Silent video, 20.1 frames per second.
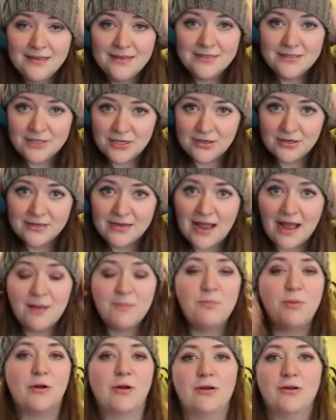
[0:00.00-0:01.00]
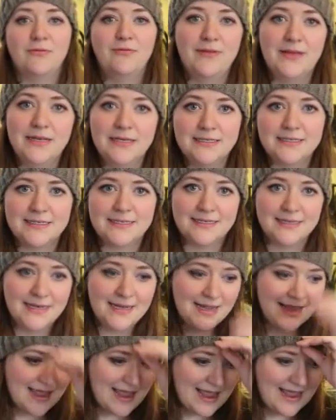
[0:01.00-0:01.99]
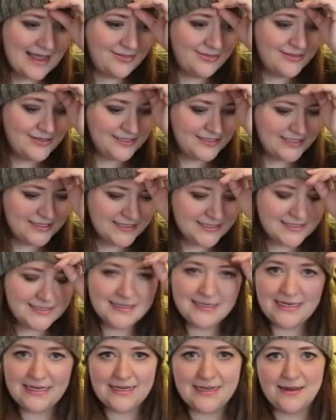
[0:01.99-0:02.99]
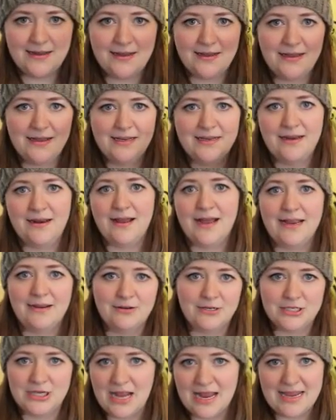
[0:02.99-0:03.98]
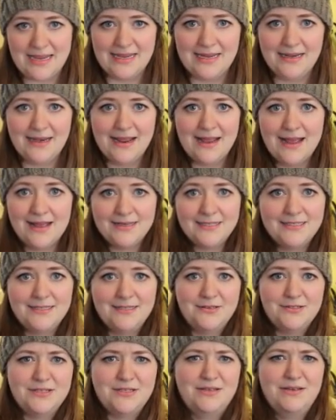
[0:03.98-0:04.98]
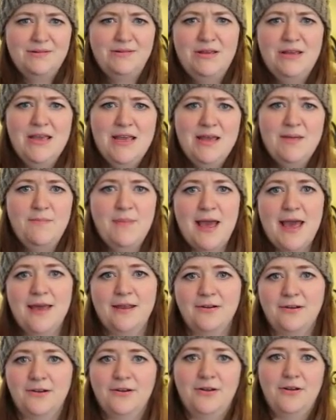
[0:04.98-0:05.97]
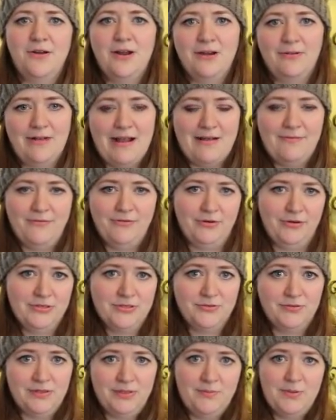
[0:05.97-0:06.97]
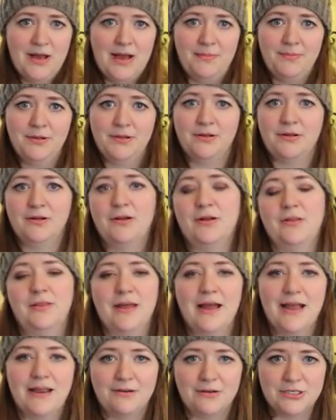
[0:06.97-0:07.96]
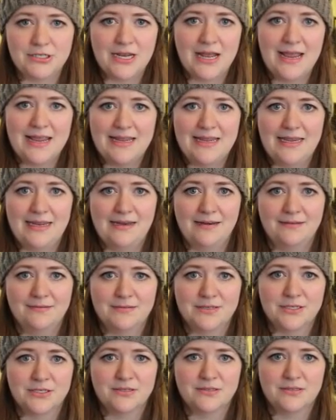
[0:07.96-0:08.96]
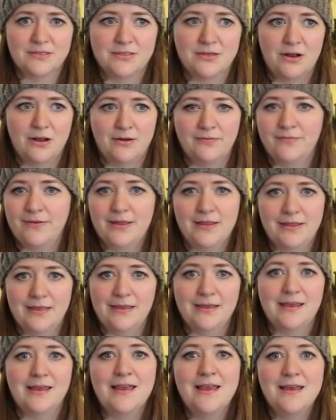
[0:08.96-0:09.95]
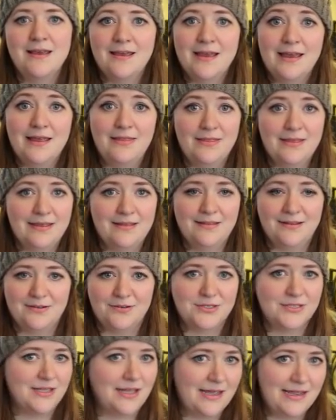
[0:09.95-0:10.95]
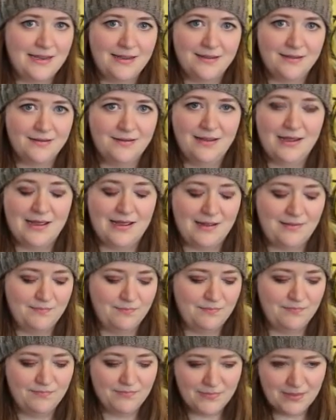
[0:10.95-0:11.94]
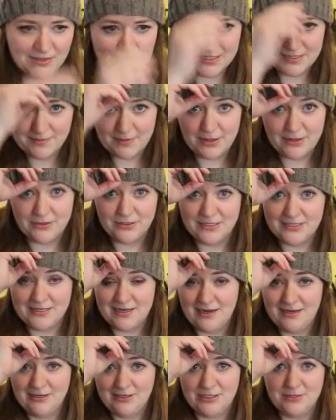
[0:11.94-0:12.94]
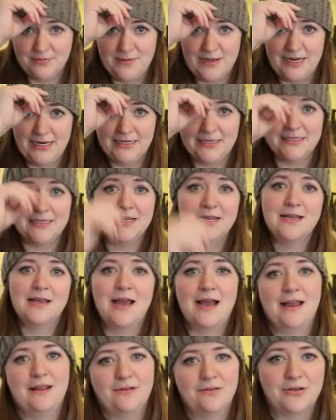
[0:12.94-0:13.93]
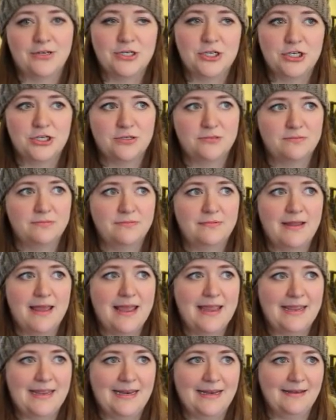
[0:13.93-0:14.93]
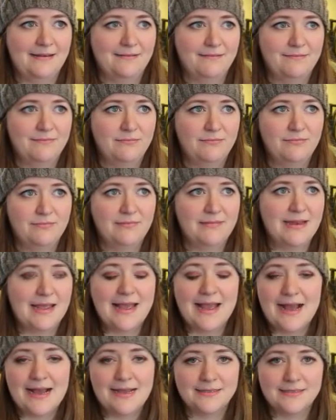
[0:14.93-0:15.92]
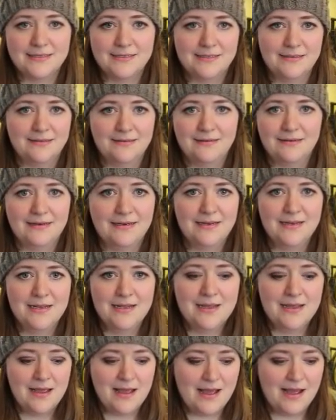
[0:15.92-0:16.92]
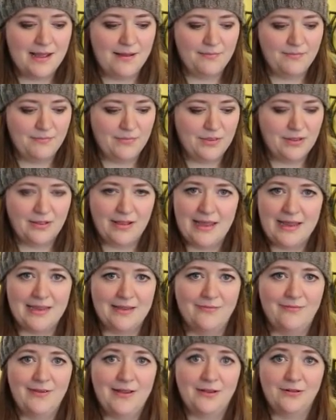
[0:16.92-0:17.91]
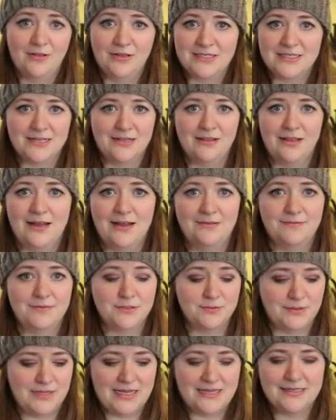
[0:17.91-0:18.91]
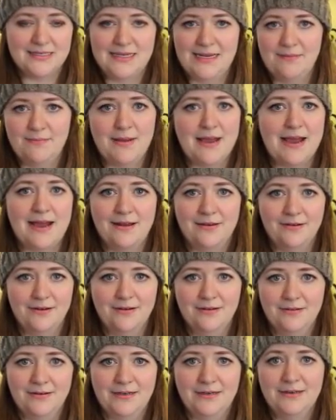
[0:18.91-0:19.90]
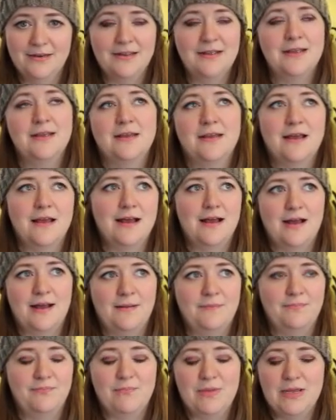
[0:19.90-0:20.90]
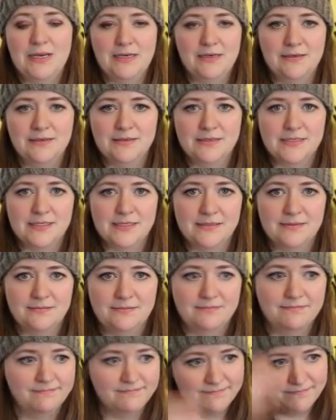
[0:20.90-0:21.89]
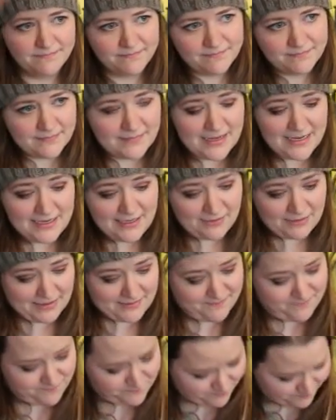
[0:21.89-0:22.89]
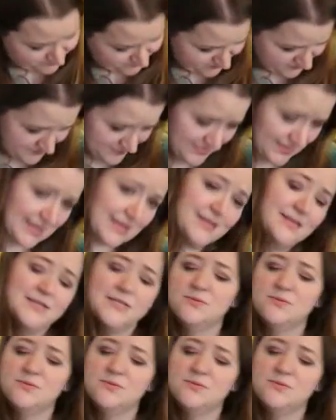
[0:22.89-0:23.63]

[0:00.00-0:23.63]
turned out perfect. And this is the an Irish hiking hat. There's a pattern on Ravelry, it's really popular, called the Irish hiking scarf, I think. And then there's some other designers made Irish hiking hats, and fingerless gloves with that same pattern, and mittens. And anyway, This